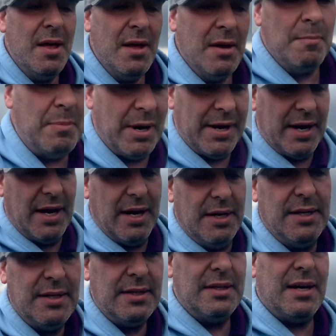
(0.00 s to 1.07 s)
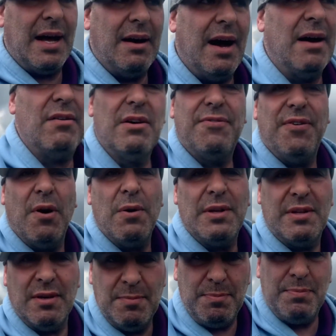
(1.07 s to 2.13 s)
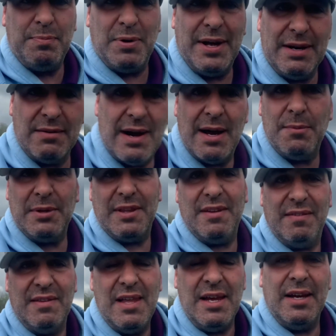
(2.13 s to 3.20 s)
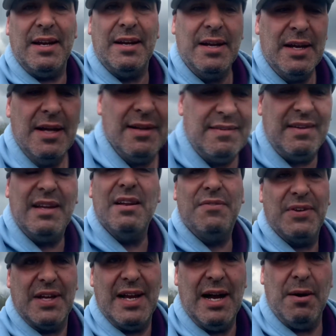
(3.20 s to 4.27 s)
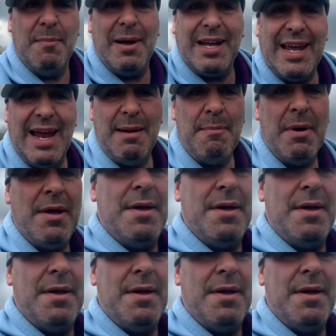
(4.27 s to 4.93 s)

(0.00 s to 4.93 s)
But uh, I, I look forward to playing around with this thing and seeing if it could help my game.